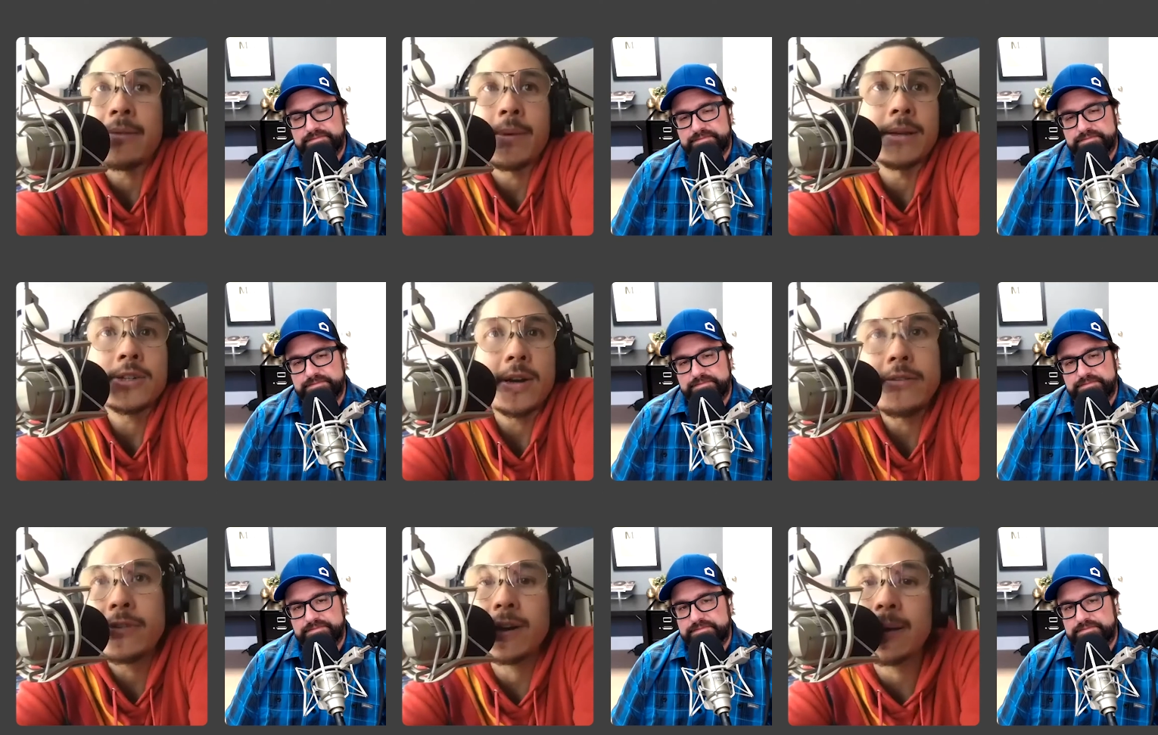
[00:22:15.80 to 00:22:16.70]
Speaker 1: I've been trying to
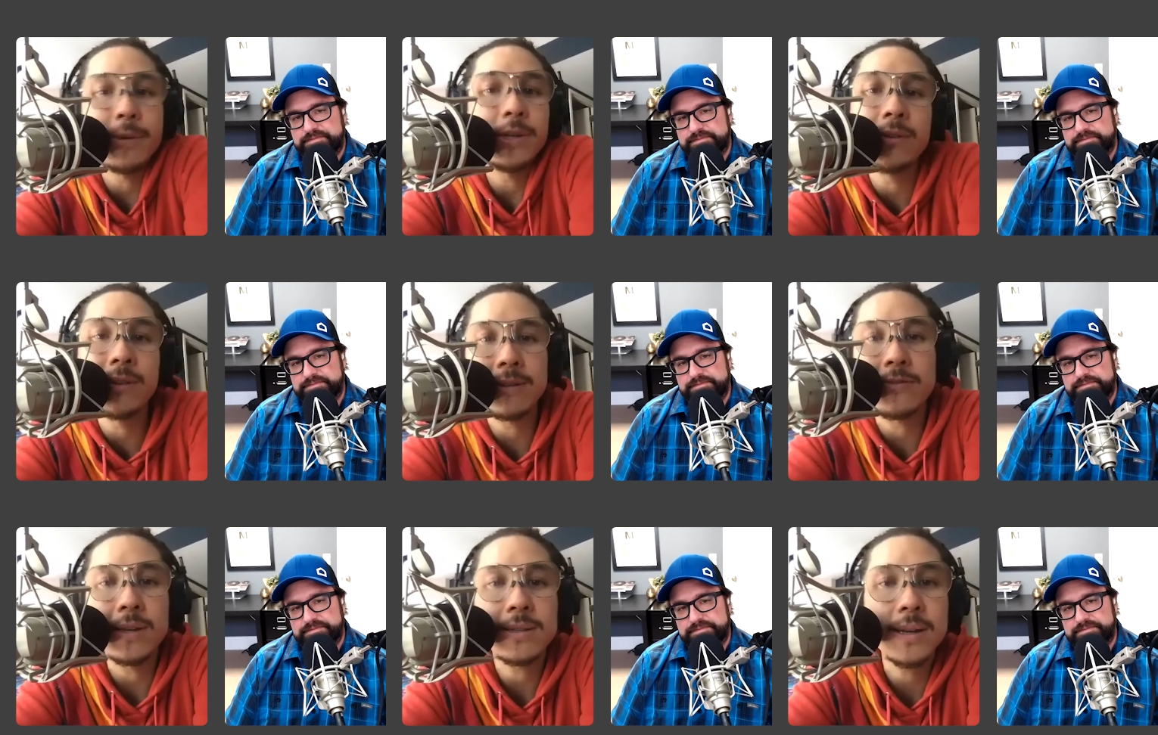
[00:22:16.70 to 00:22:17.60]
figure I've been doing these
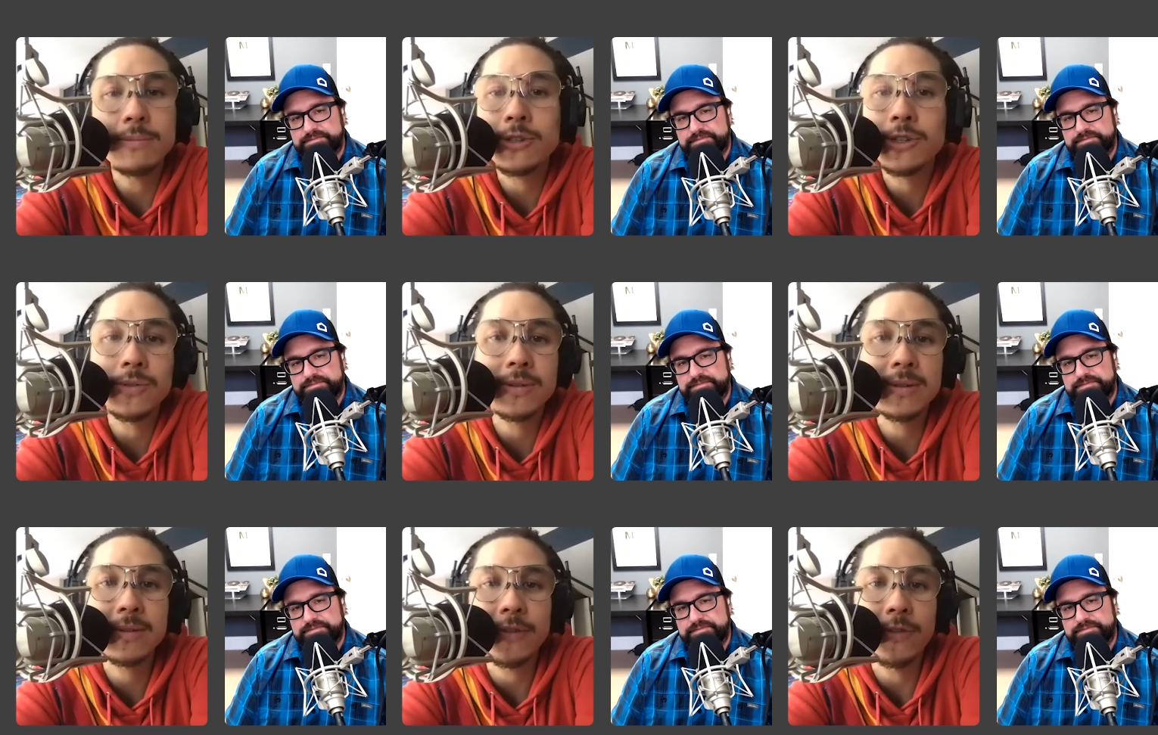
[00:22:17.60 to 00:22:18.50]
FaceTime
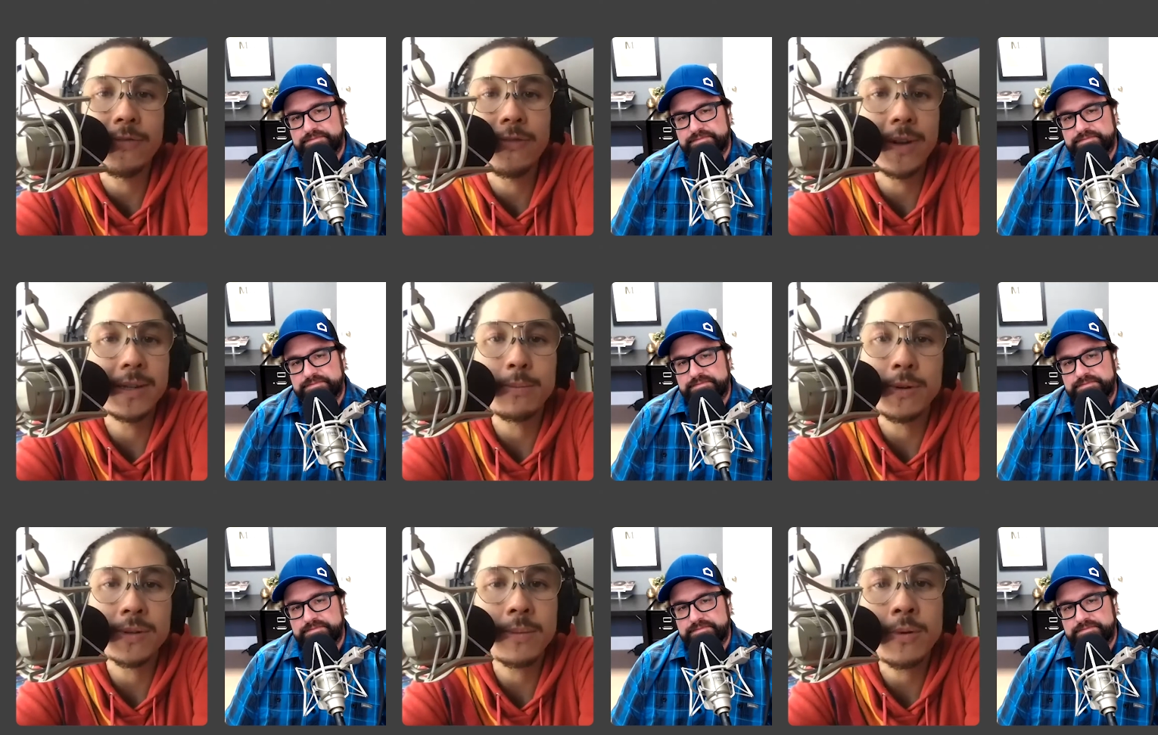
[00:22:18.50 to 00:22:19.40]
shoots for, for as a
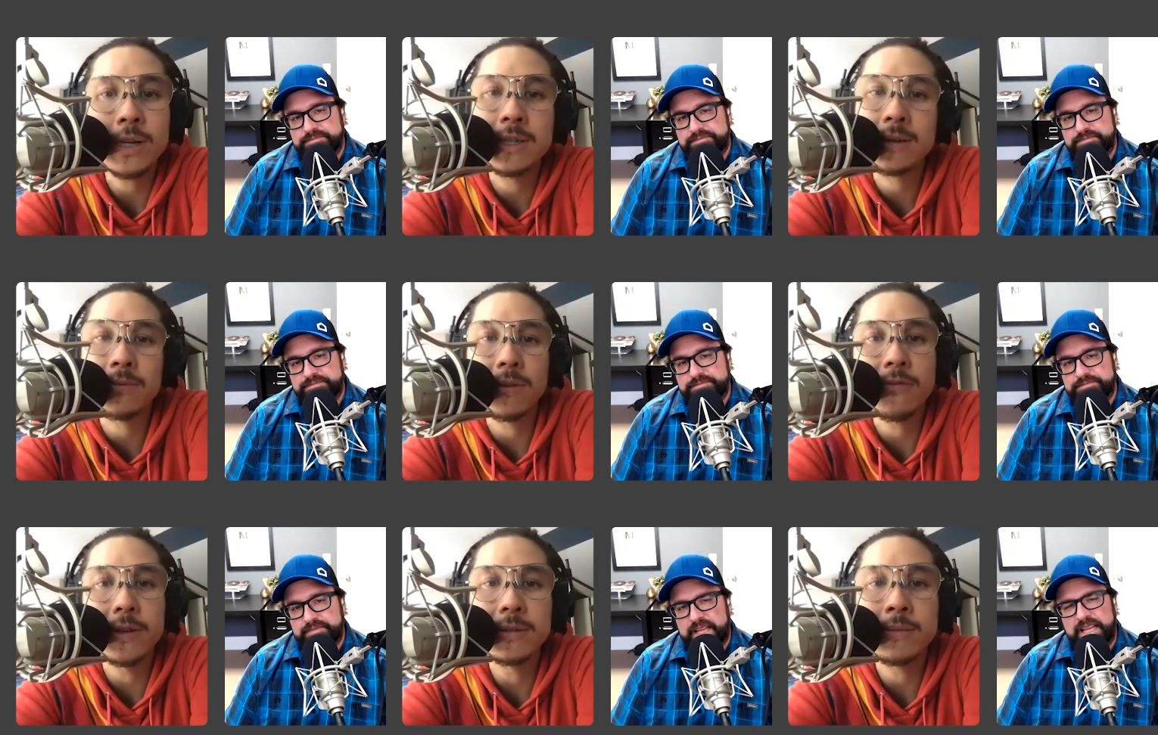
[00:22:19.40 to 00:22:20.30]
personal project with
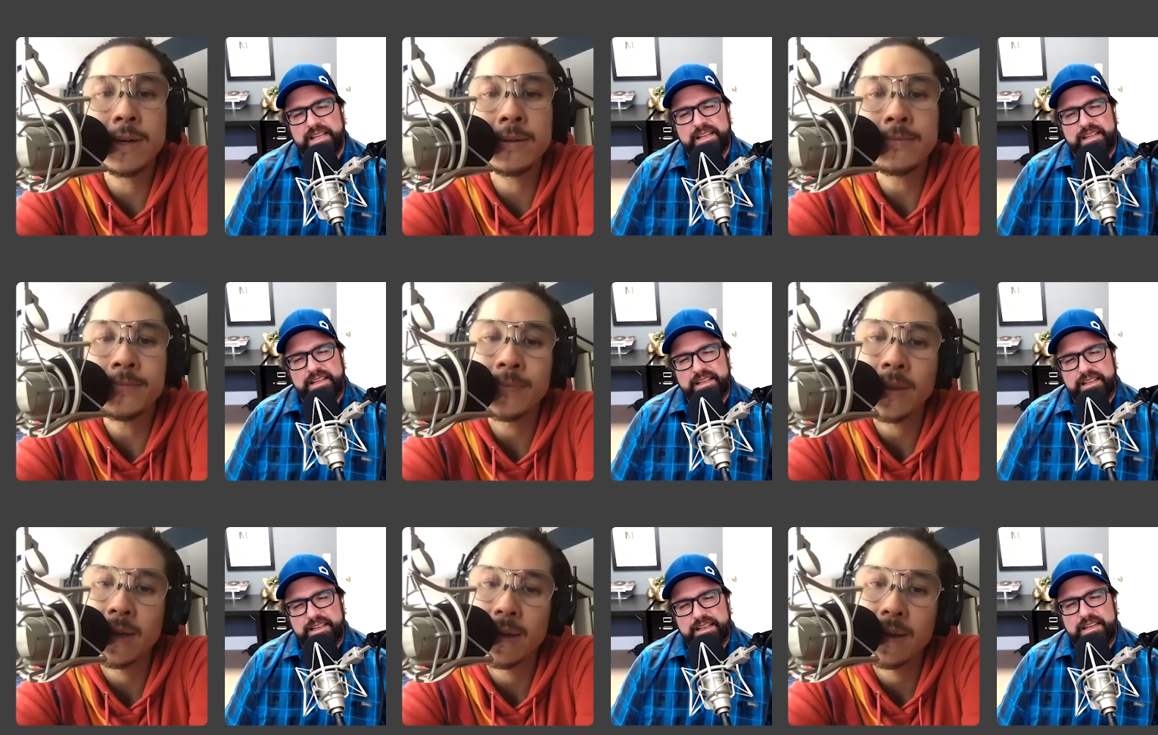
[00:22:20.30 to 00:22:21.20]
friends of mine.
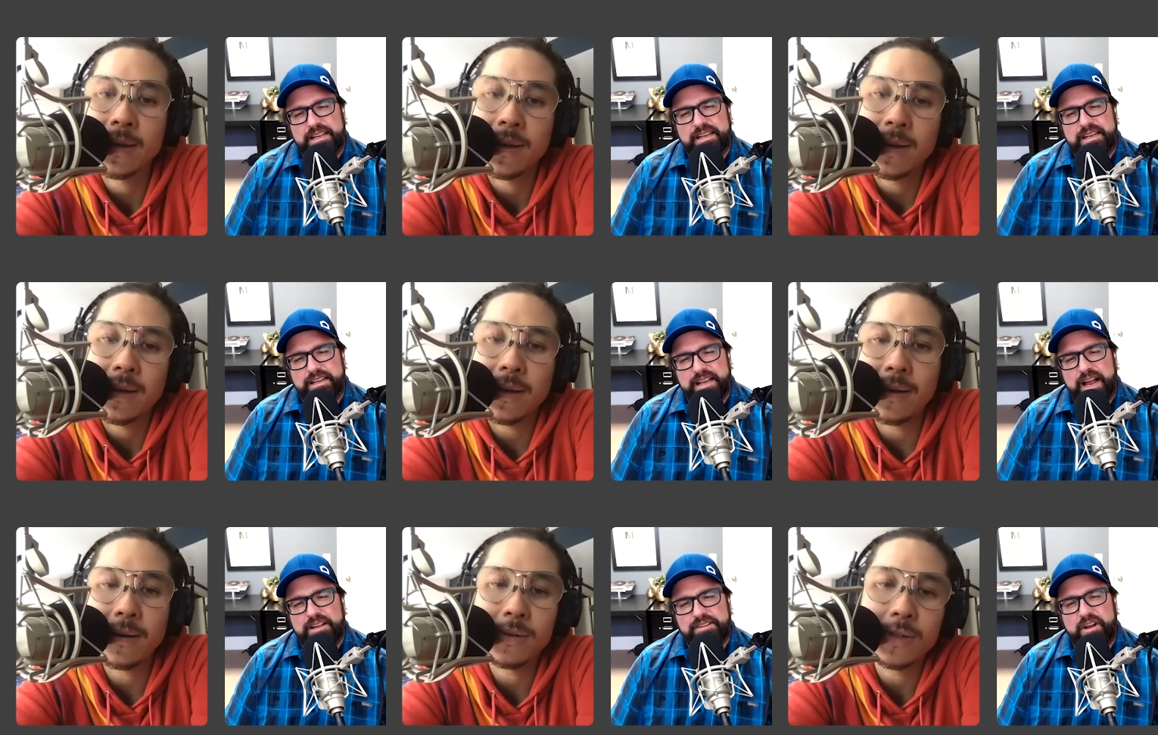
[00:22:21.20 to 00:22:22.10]
Speaker 2: Yeah,
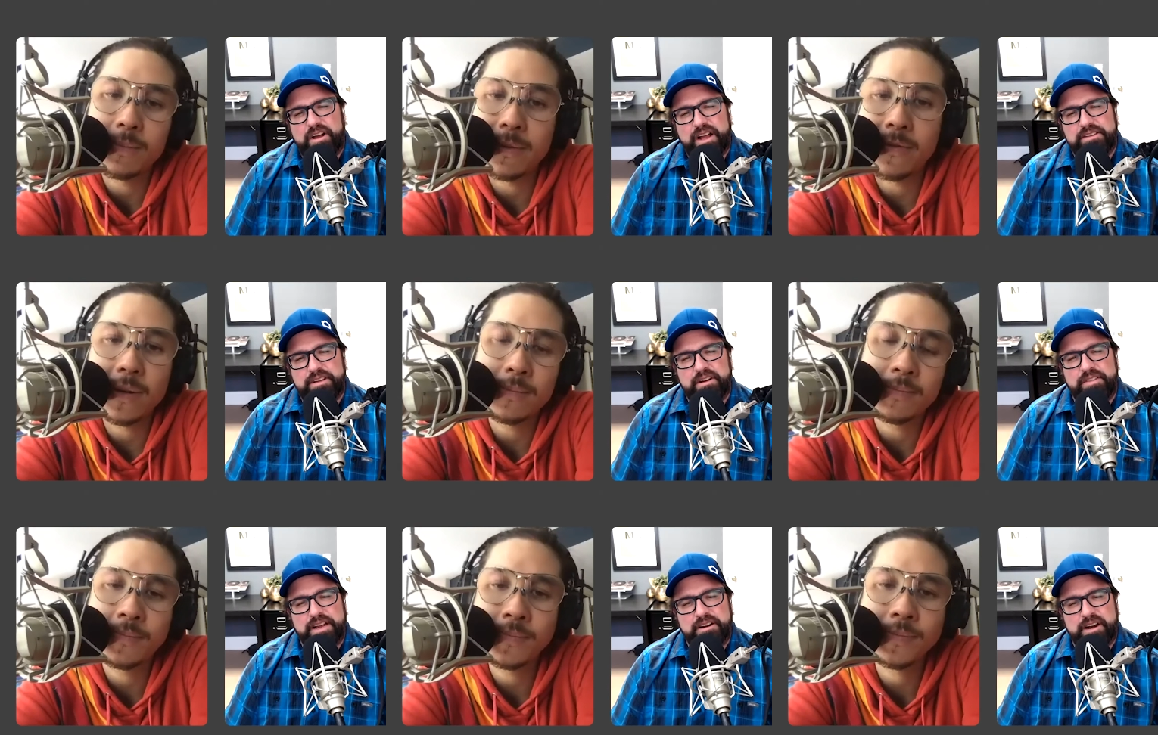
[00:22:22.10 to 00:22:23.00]
uh, I saw, I saw
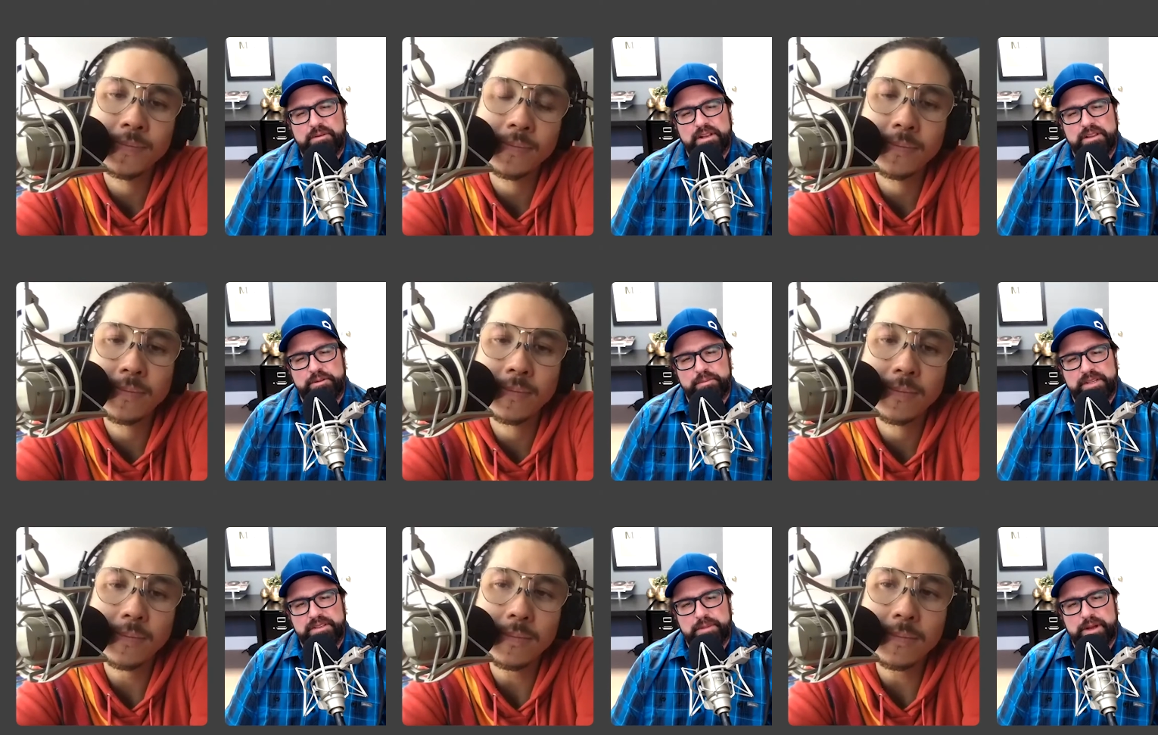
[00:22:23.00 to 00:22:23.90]
that, or I read a little
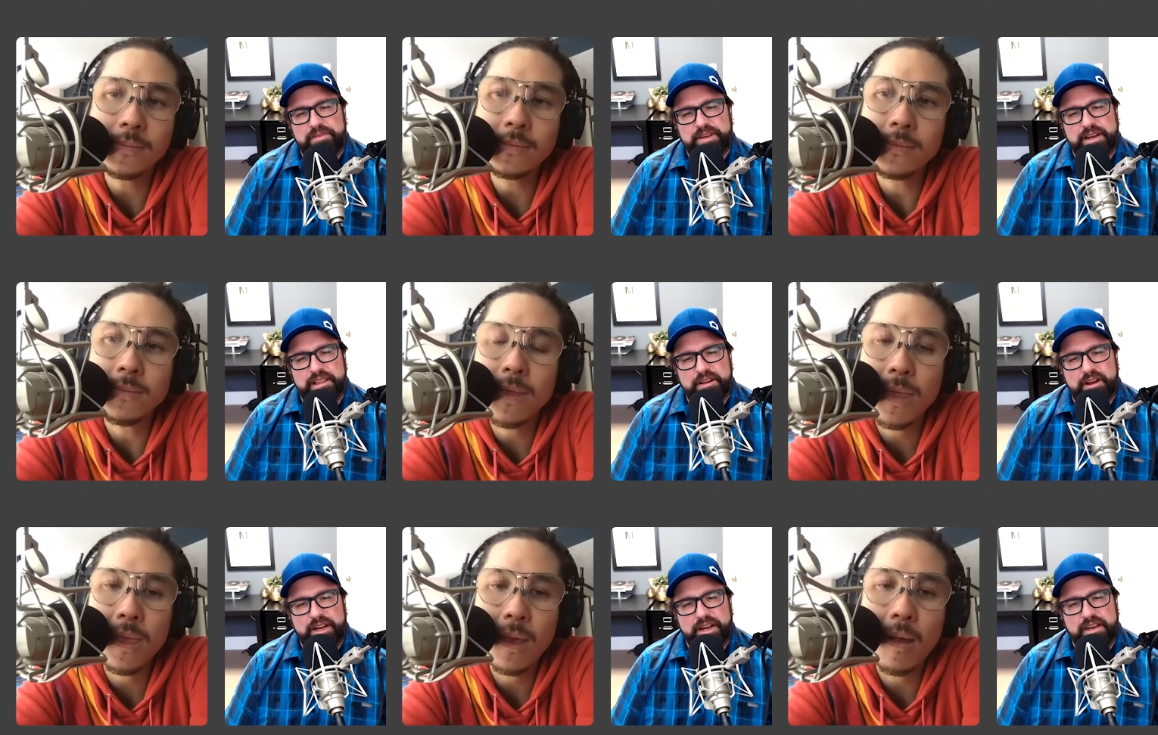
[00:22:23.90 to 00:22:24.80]
piece about that. I
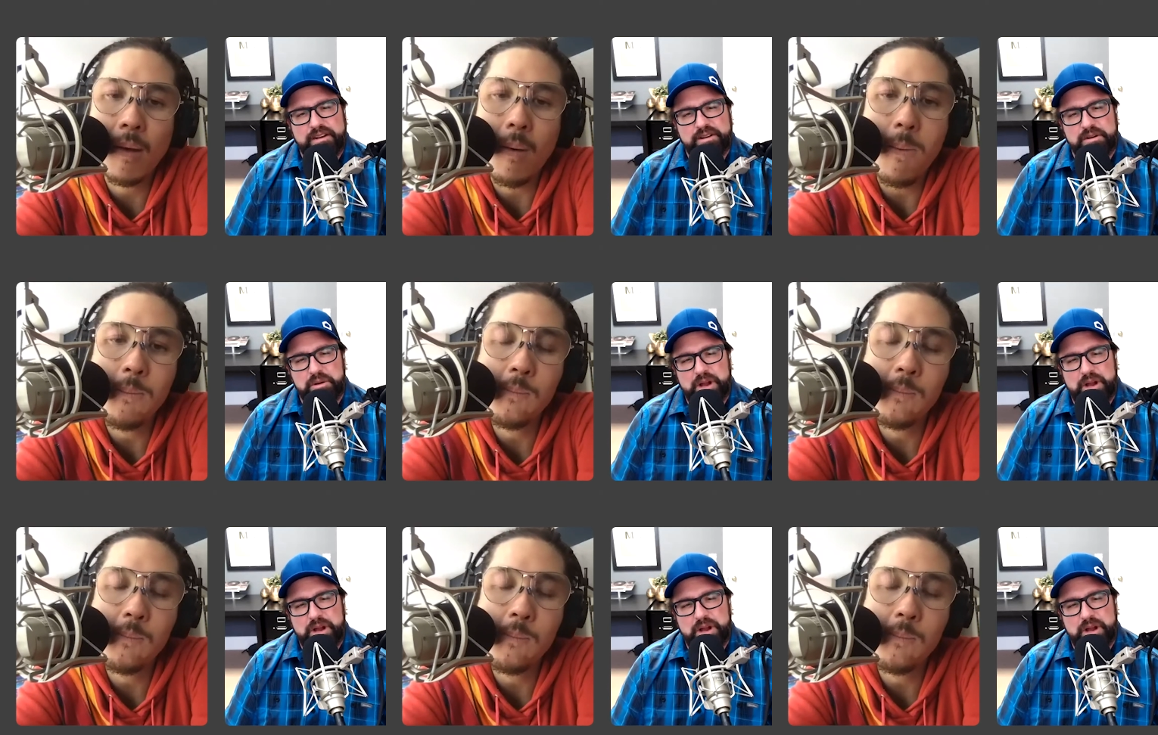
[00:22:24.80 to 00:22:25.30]
thought, and